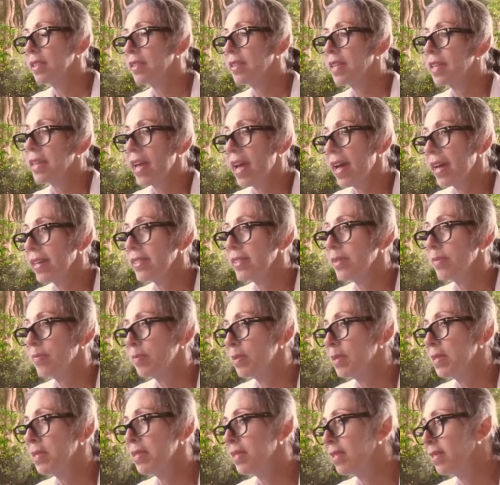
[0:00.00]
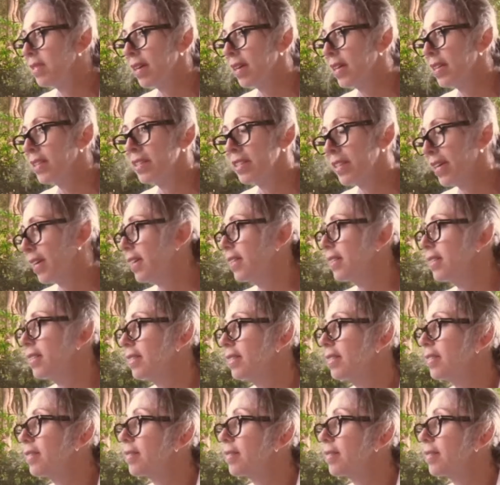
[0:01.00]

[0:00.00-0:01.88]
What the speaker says: that hasn't been designed yet.